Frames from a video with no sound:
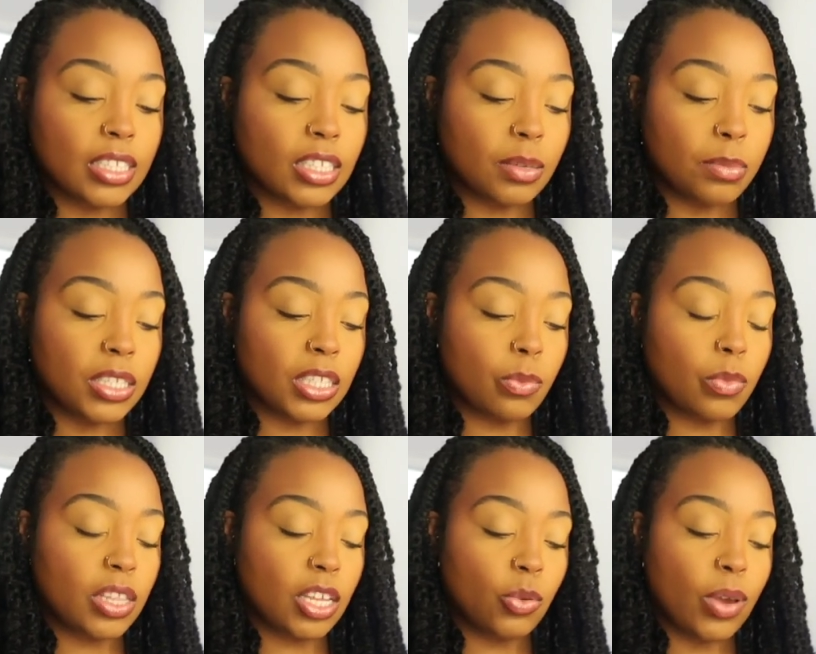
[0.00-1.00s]
This could be
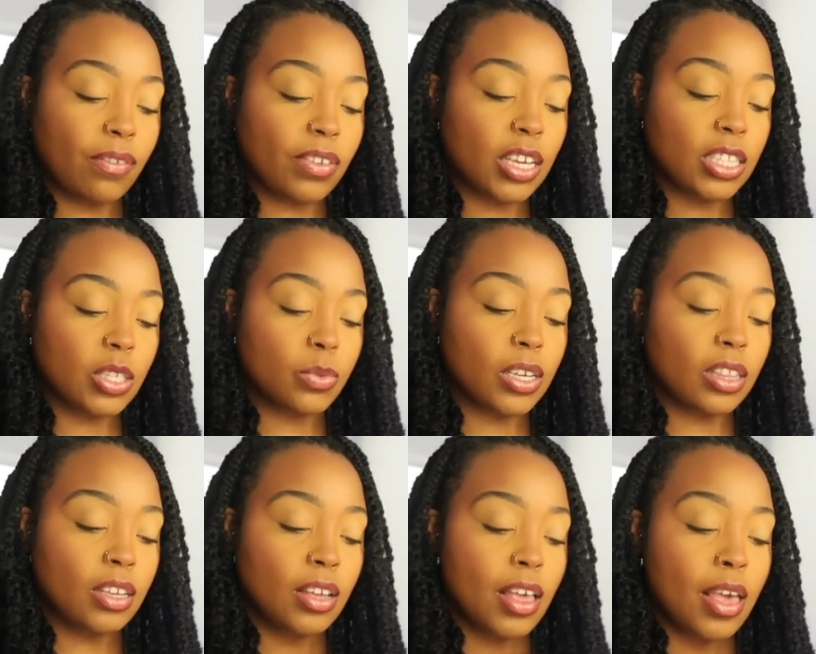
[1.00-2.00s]
someone that you have kids with,
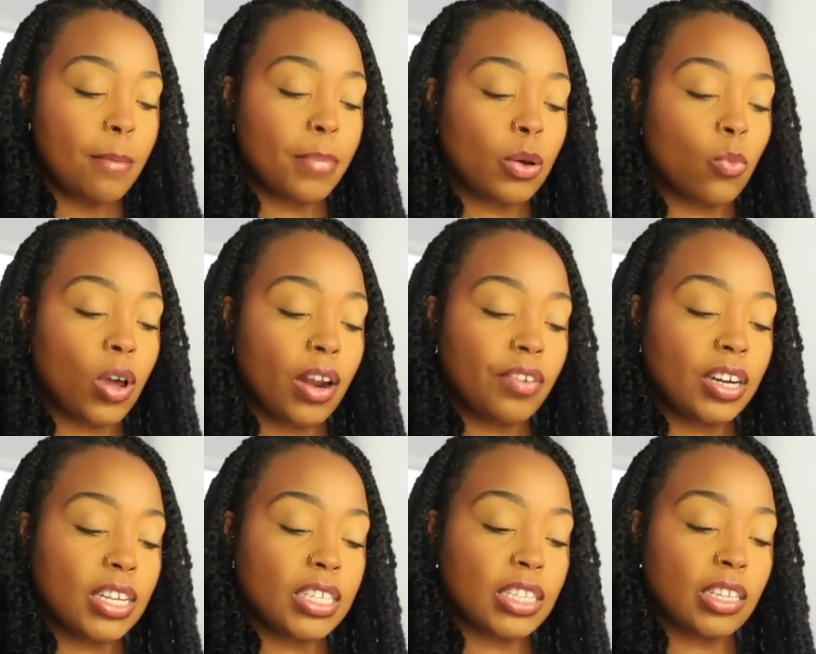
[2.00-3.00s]
but whatever
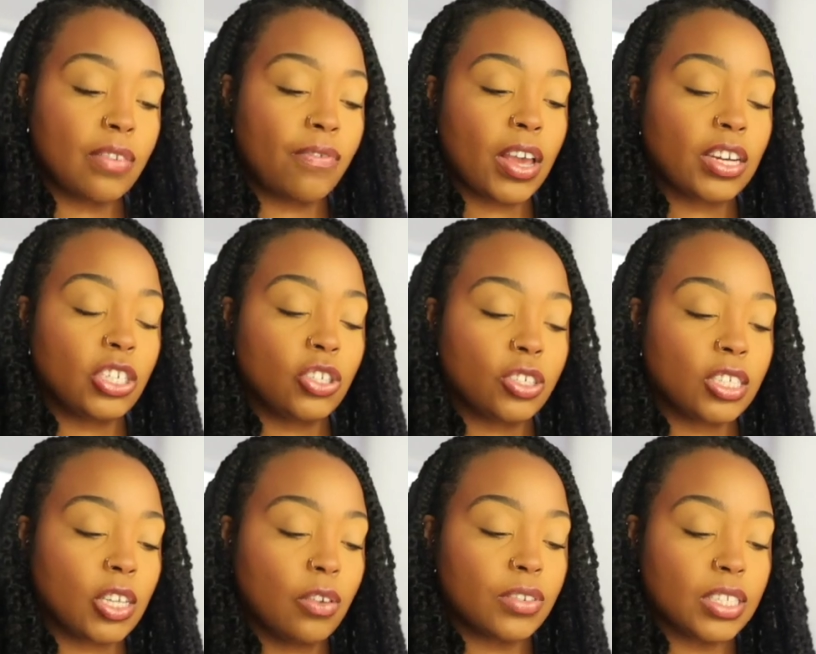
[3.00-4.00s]
it is, it affected your
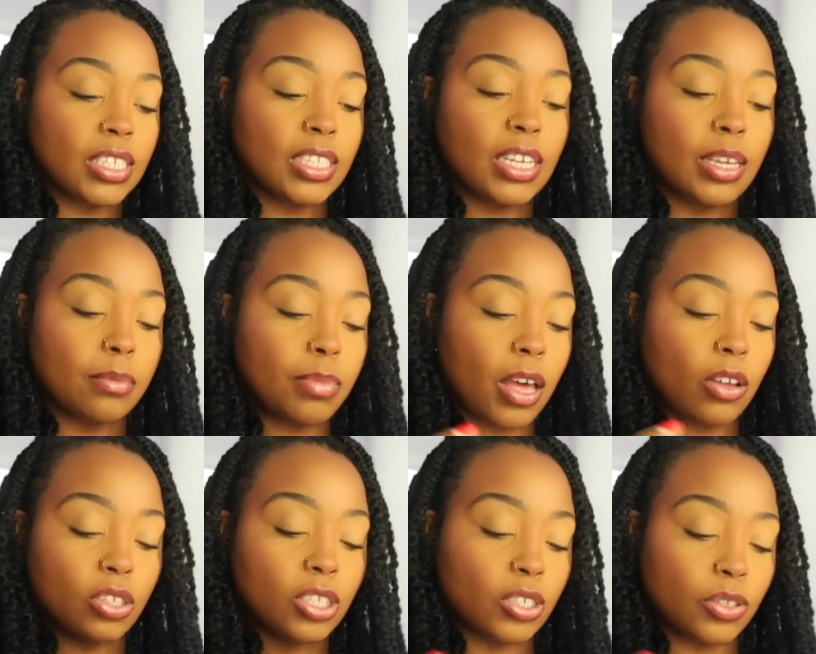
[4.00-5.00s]
self esteem,
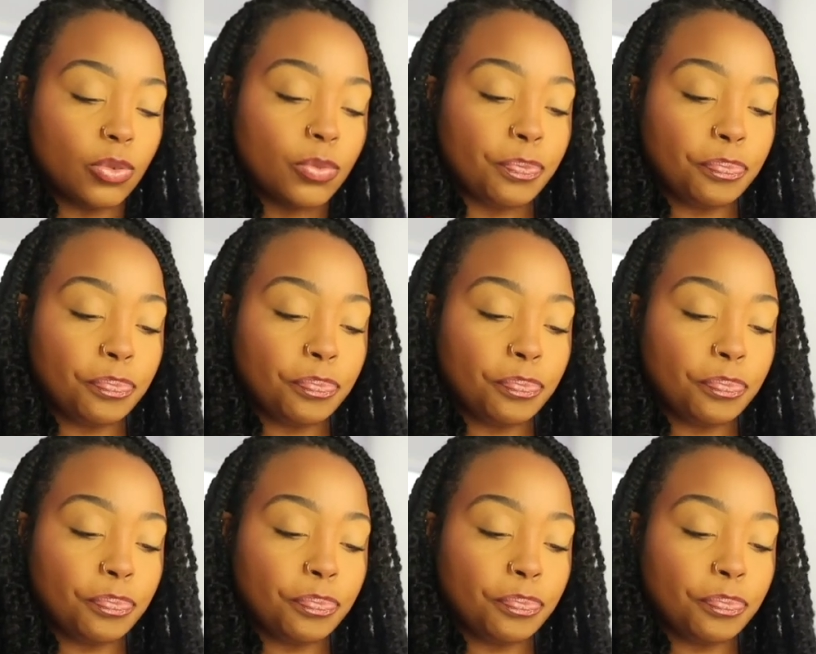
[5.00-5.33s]
pile two.